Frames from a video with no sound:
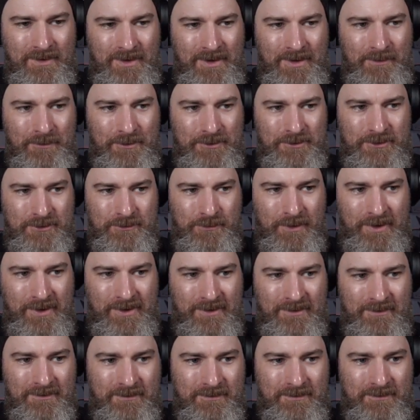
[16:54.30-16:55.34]
And we'll just
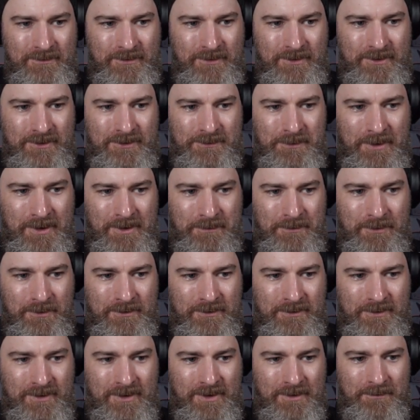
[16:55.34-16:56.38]
wait for this spike
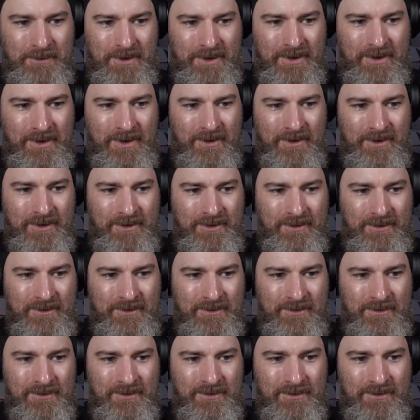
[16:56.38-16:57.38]
ball to come back out again.